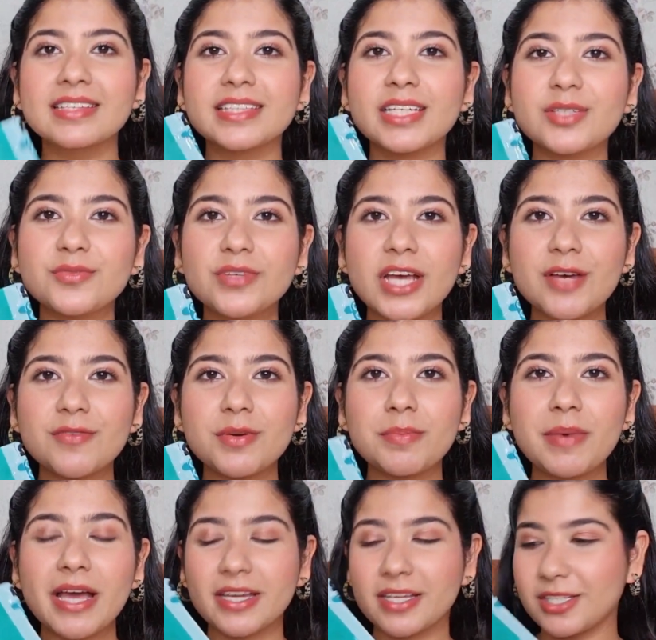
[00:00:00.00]
Then we have
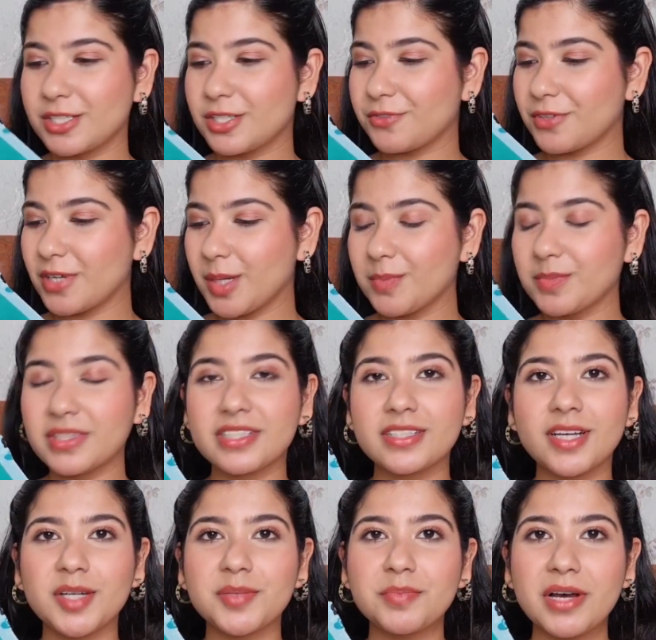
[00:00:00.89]
a package from
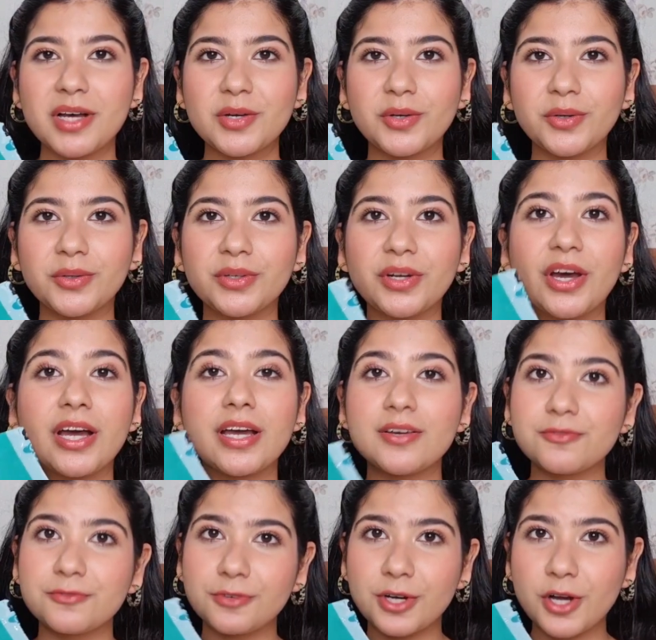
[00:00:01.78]
the Derma Co. Now I
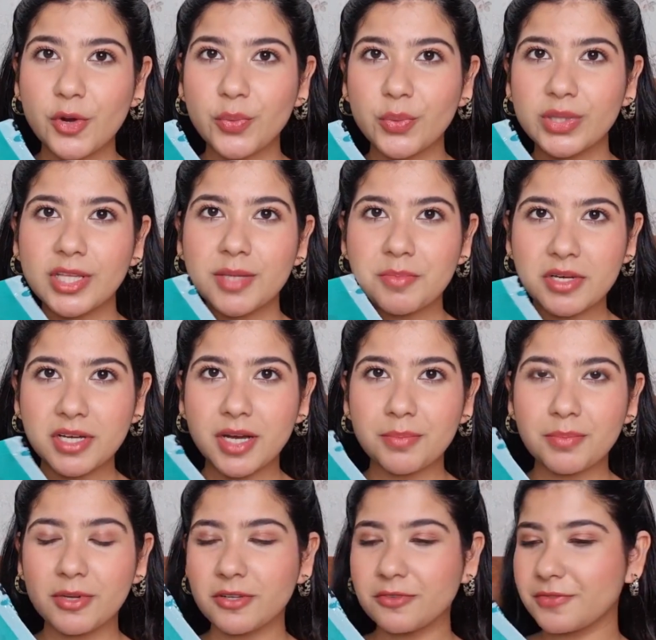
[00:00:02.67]
have worked with them a
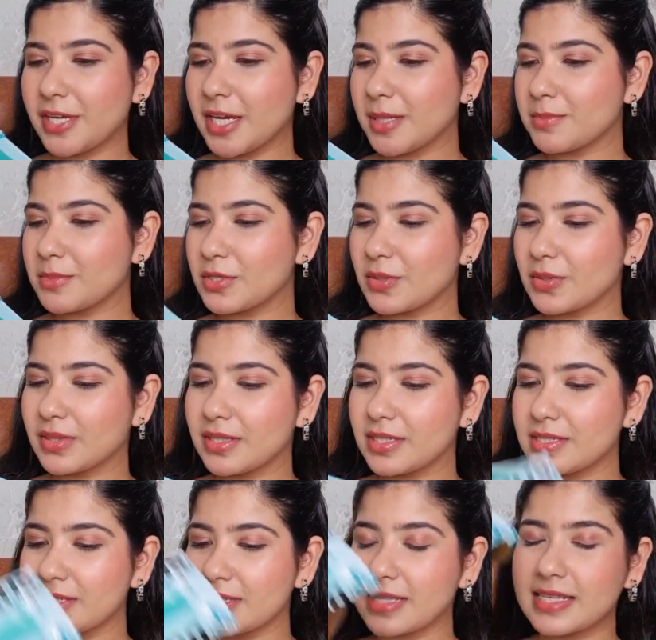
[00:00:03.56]
couple of times, so
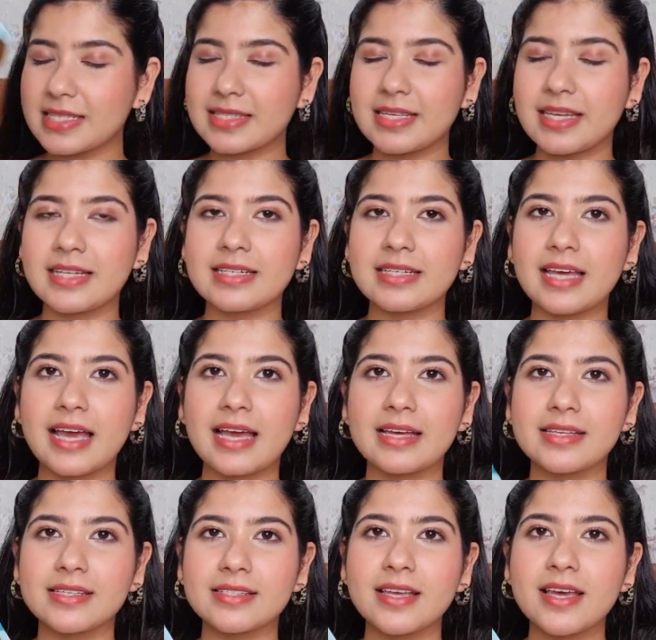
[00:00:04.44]
this they sent
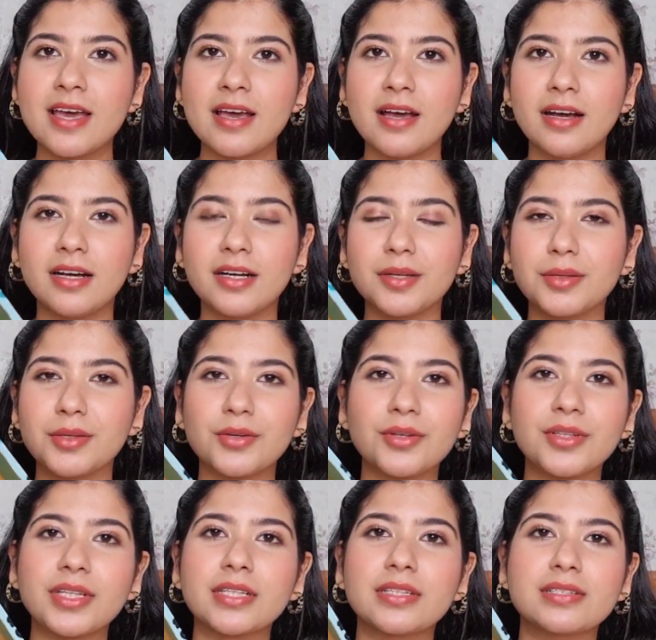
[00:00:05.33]
as you
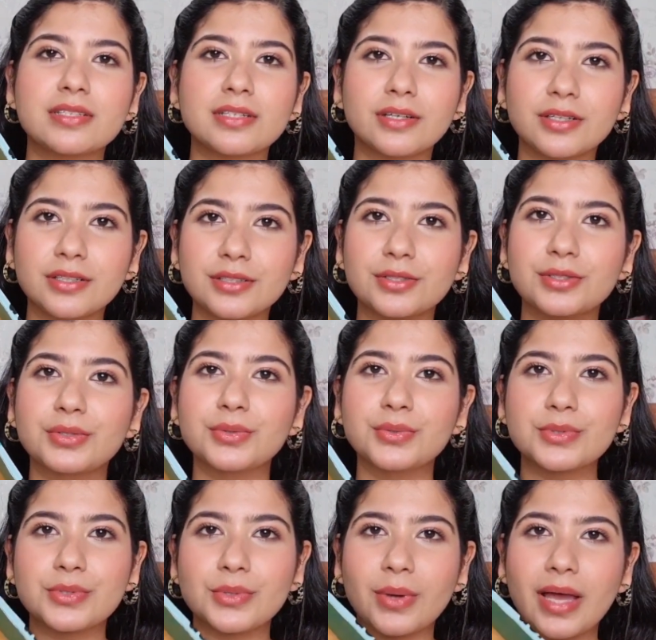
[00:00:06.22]
know, they turned
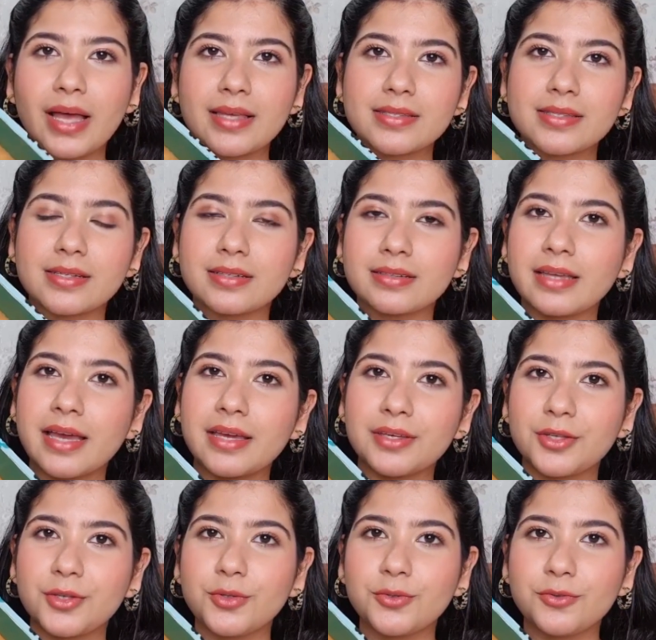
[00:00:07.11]
to, so as a
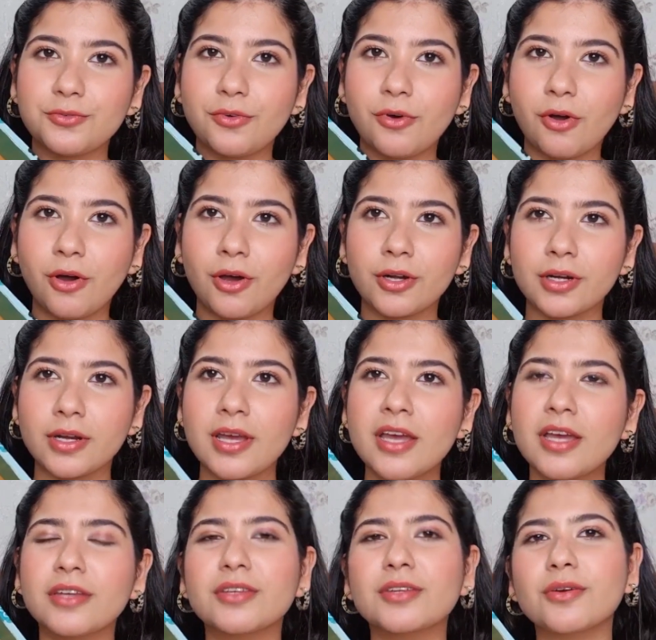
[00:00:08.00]
thank you for,
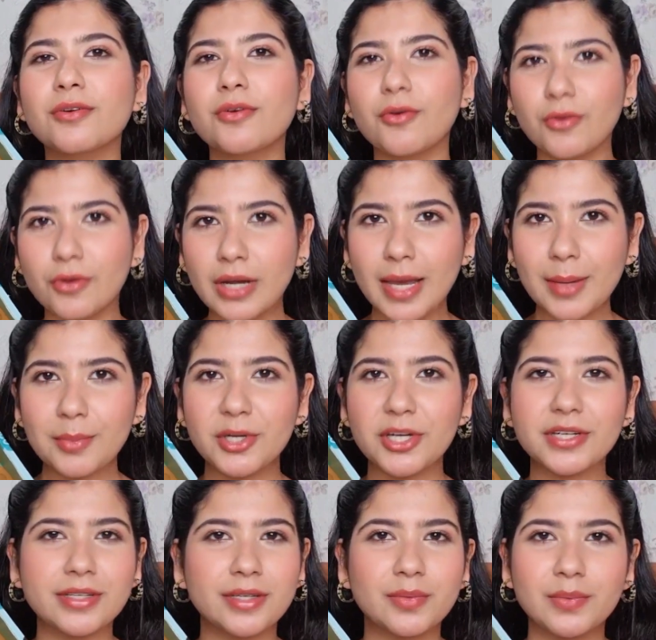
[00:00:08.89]
you know,
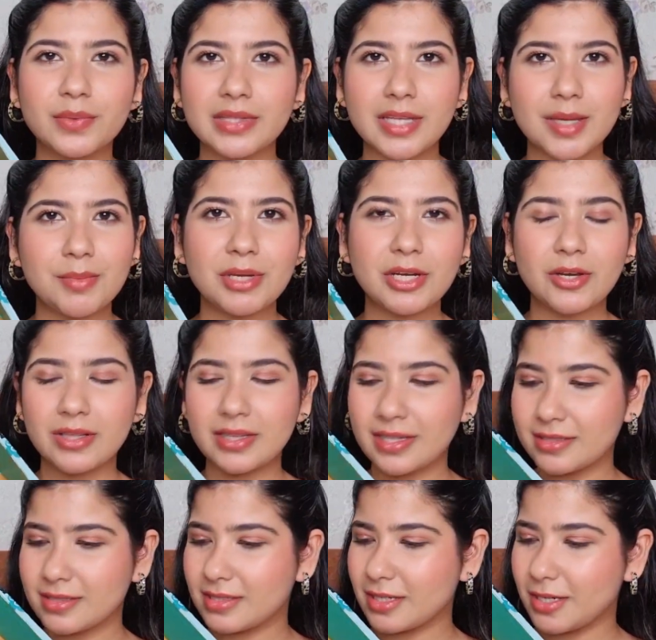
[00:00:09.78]
collaborating with them and all
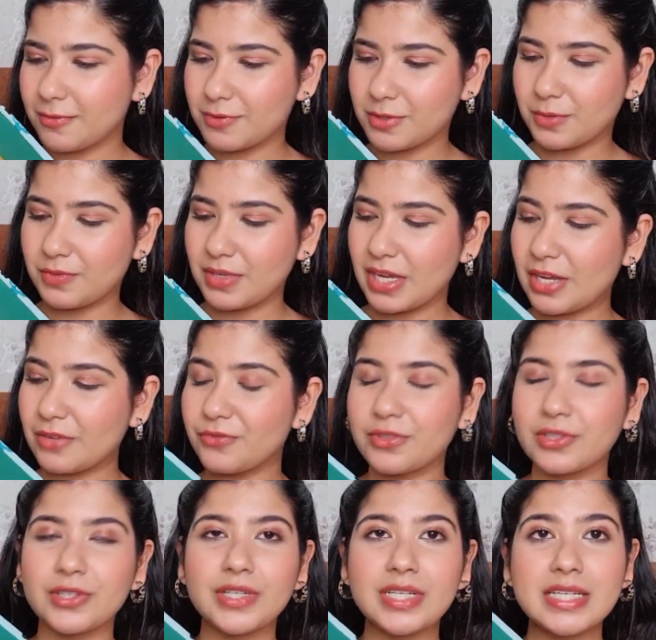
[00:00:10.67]
that stuff. So we
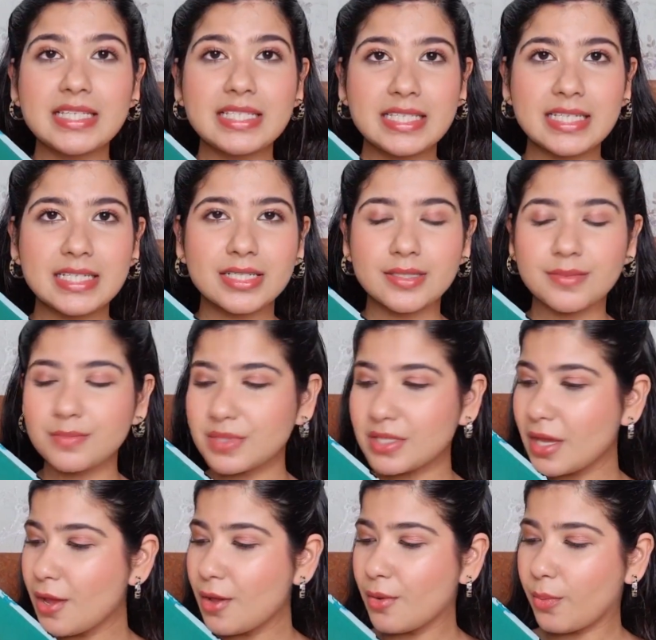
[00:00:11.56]
have three
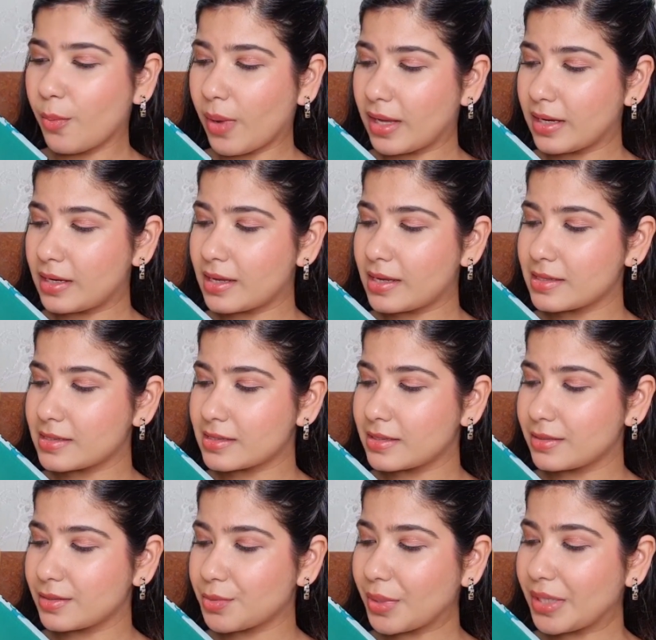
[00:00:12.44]
serums. One
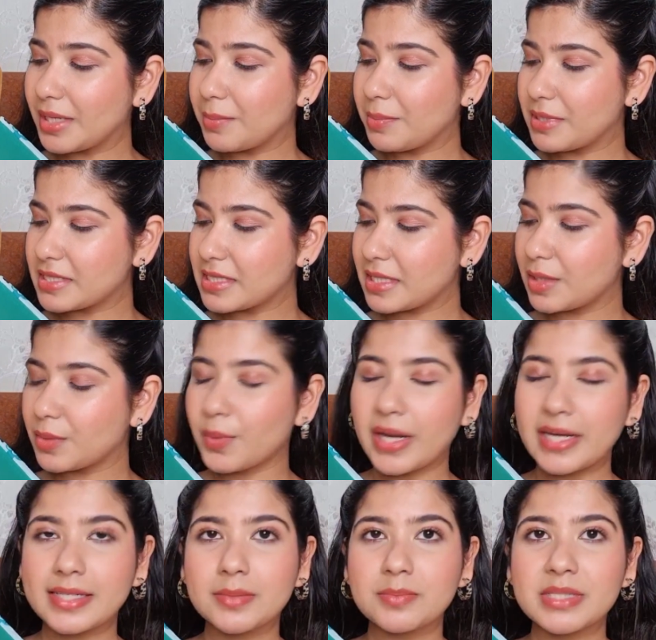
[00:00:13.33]
is the 20%
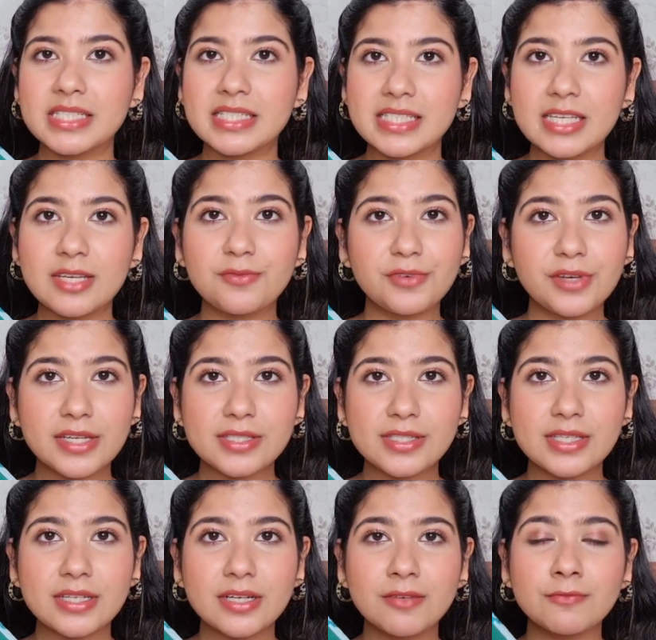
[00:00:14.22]
vitamin C
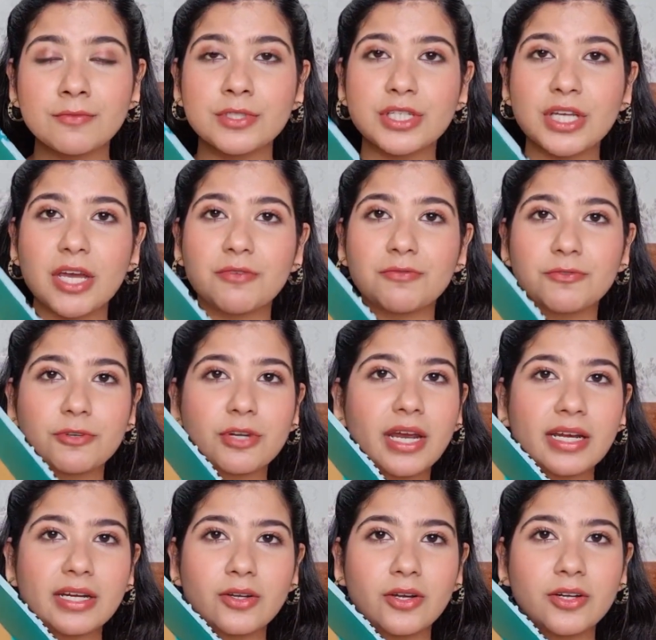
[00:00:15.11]
face serum, which I have
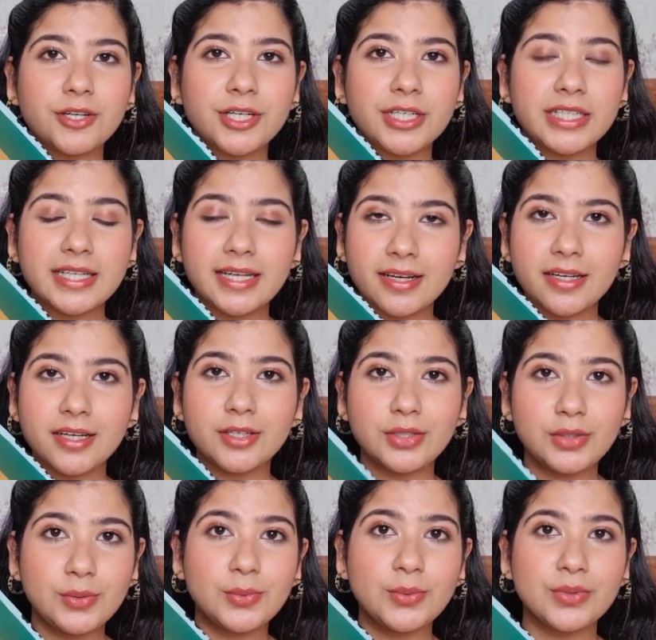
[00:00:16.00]
tried already and
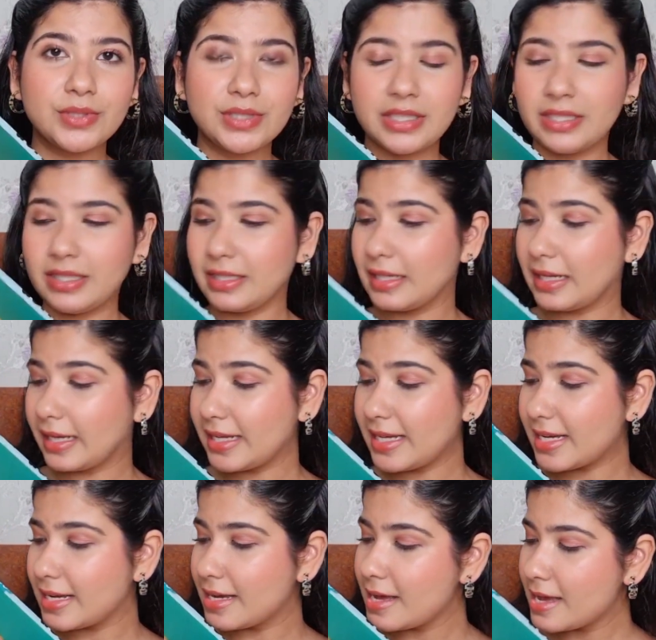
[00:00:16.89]
I do really
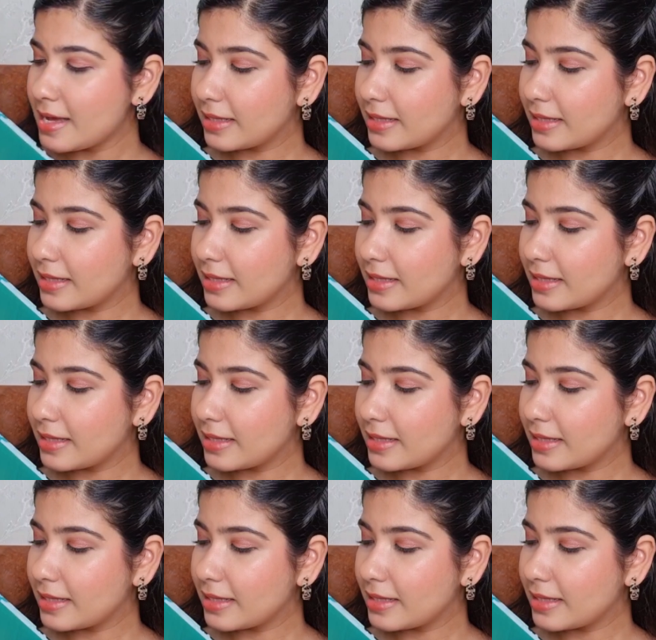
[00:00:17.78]
like.